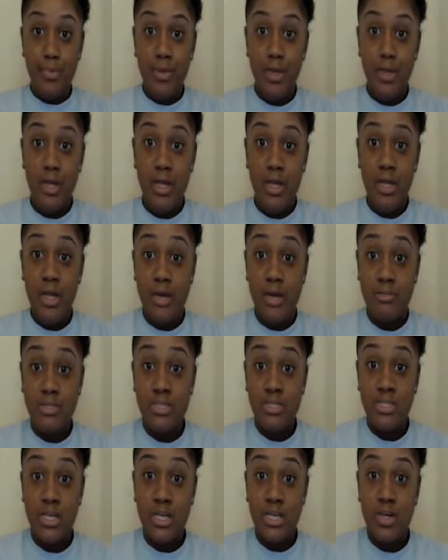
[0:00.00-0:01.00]
And I'm
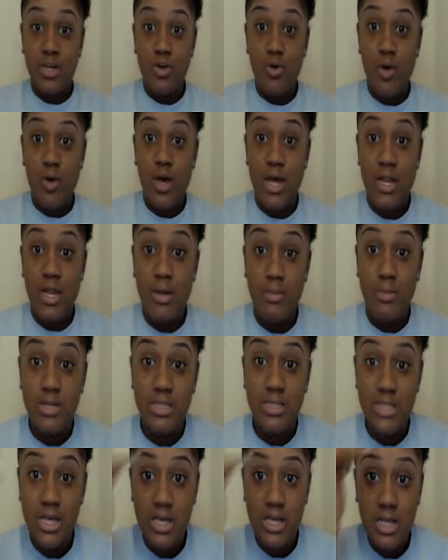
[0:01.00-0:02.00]
just going to go ahead, I'm going to
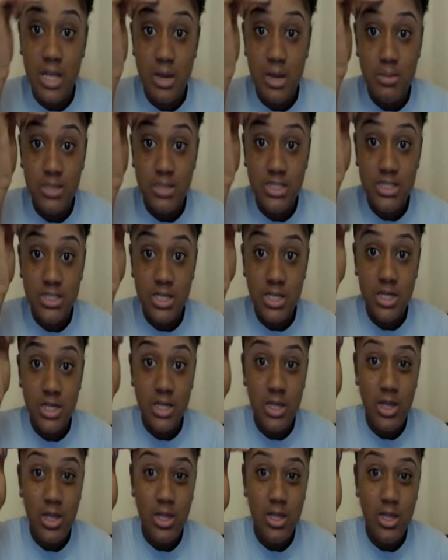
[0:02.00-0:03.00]
take it, I'm just going to
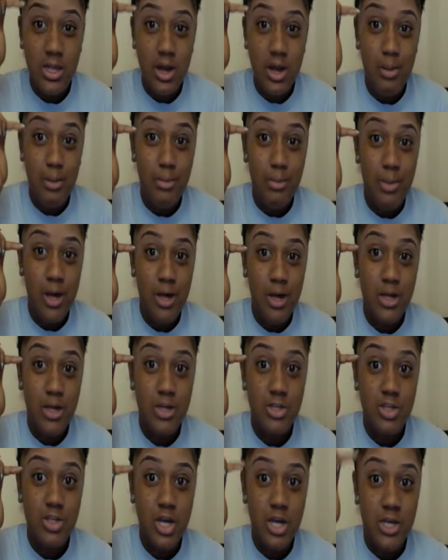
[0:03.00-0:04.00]
clean it up. I'm not going
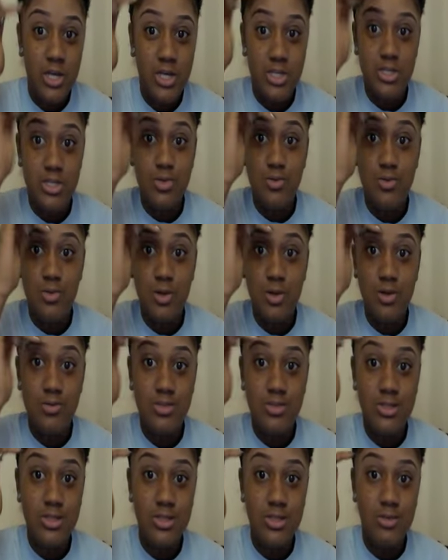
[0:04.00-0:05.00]
to try and get too
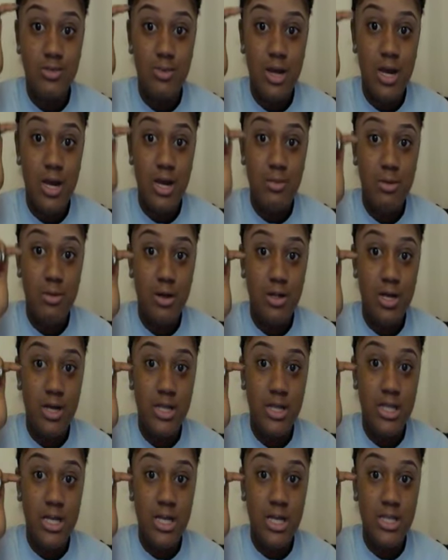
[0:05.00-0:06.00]
close to my eyebrow line
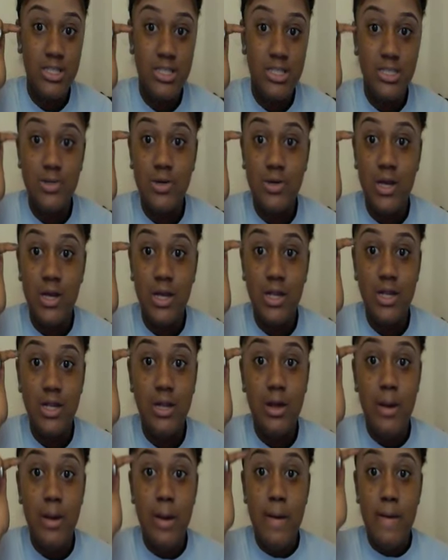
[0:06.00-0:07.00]
that I just created,
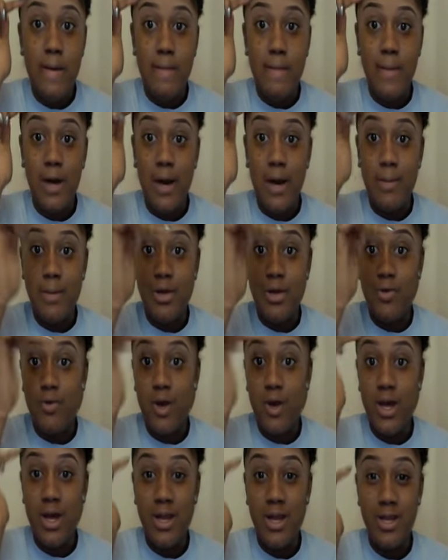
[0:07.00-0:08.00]
but I'm going to go
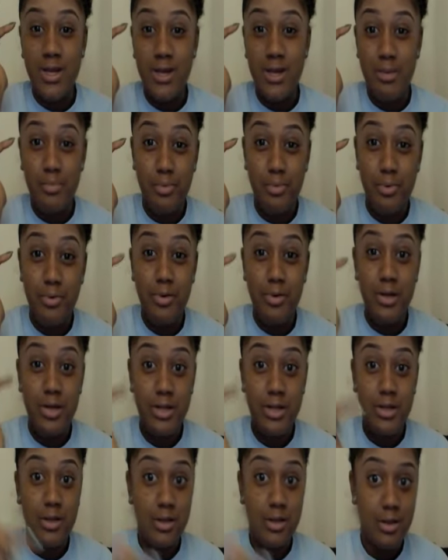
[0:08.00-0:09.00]
ahead and get pretty
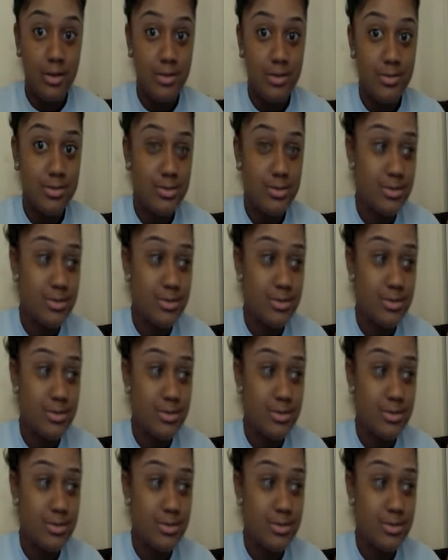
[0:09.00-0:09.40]
close.